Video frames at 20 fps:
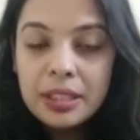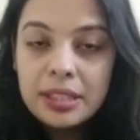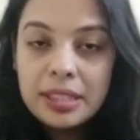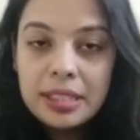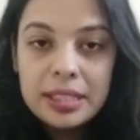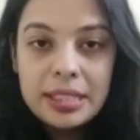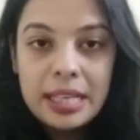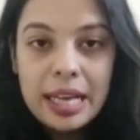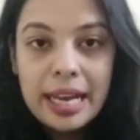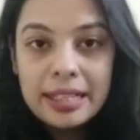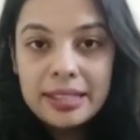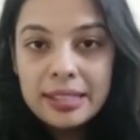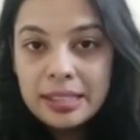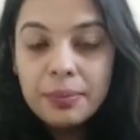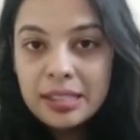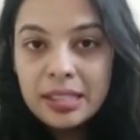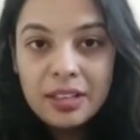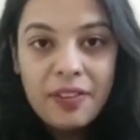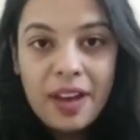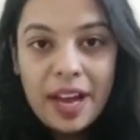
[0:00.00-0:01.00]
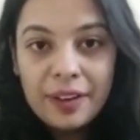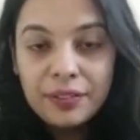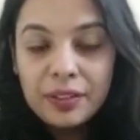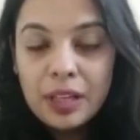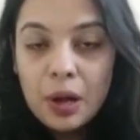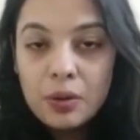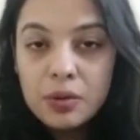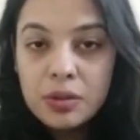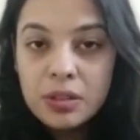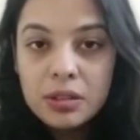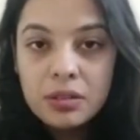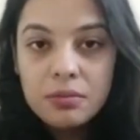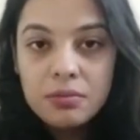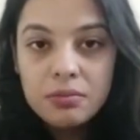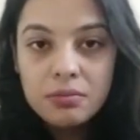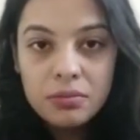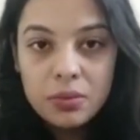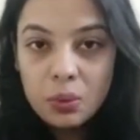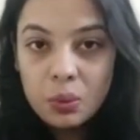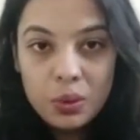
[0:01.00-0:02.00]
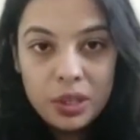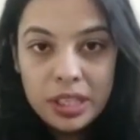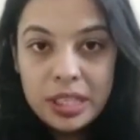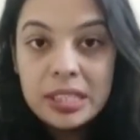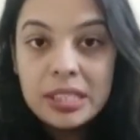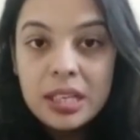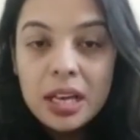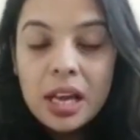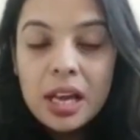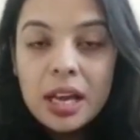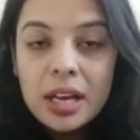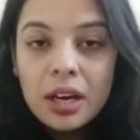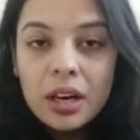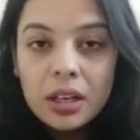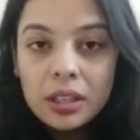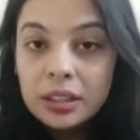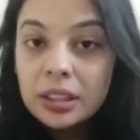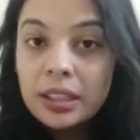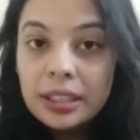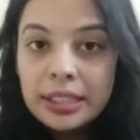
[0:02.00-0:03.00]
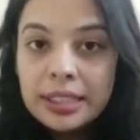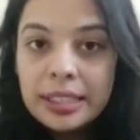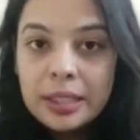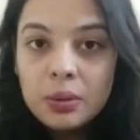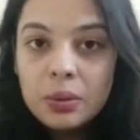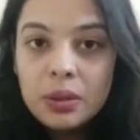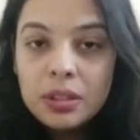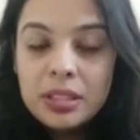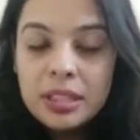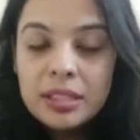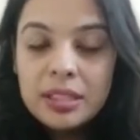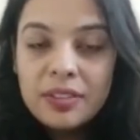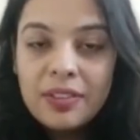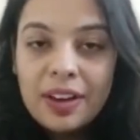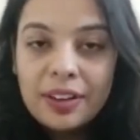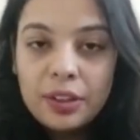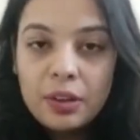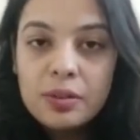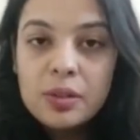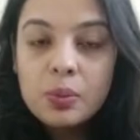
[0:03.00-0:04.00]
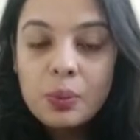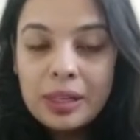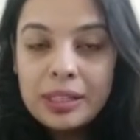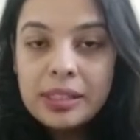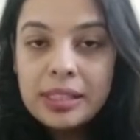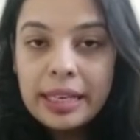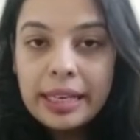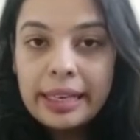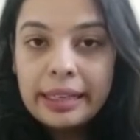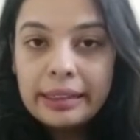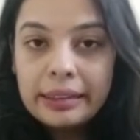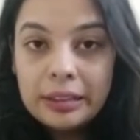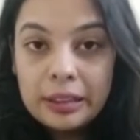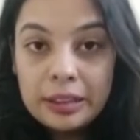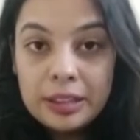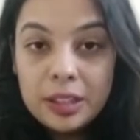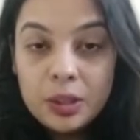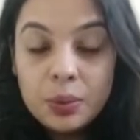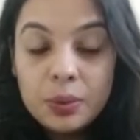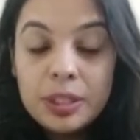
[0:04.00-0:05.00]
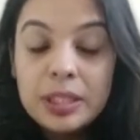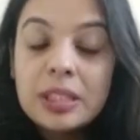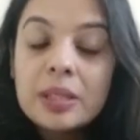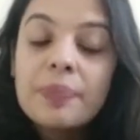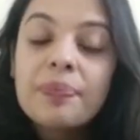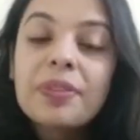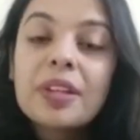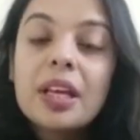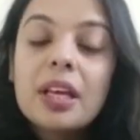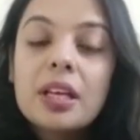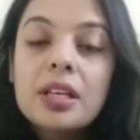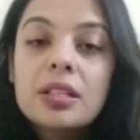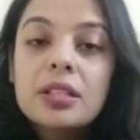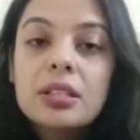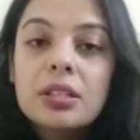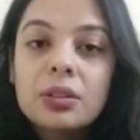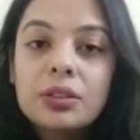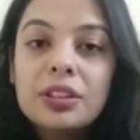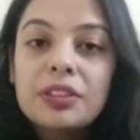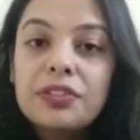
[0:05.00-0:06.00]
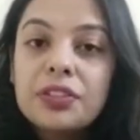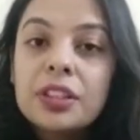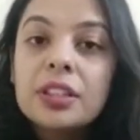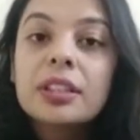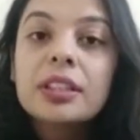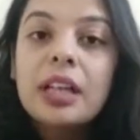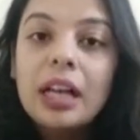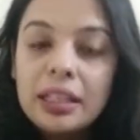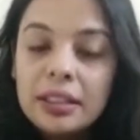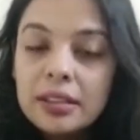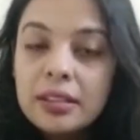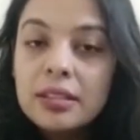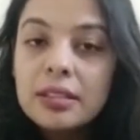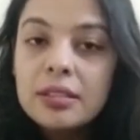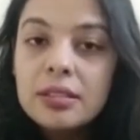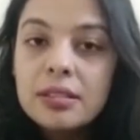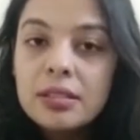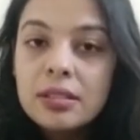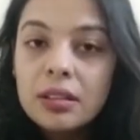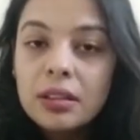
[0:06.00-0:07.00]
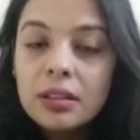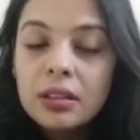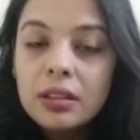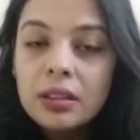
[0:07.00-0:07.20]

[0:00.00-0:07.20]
Since I have 65,000 words, 65,000 1 second, 30 words, so different colors